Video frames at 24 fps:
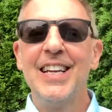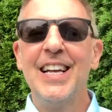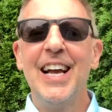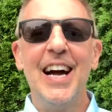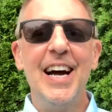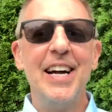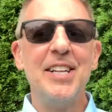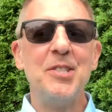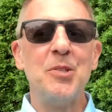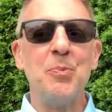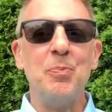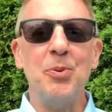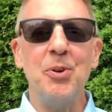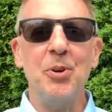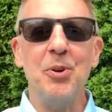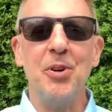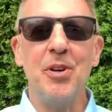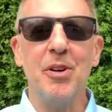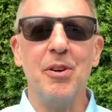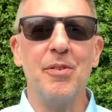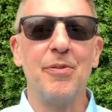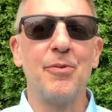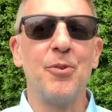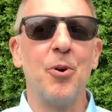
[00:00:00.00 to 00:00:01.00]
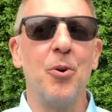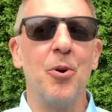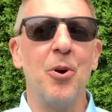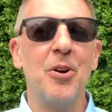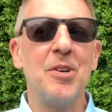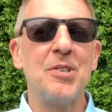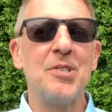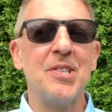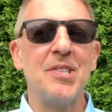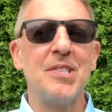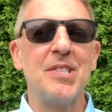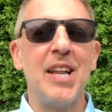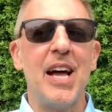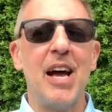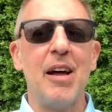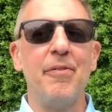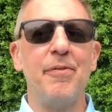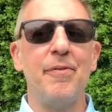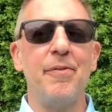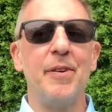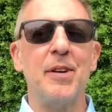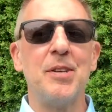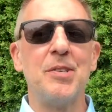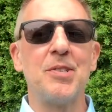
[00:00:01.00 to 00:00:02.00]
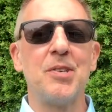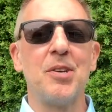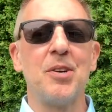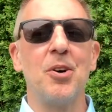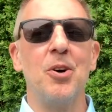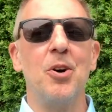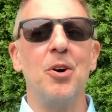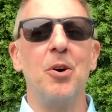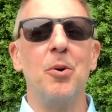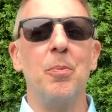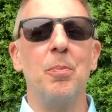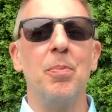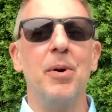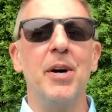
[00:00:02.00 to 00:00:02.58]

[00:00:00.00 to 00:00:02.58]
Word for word: God's beauty, of course, is not physical,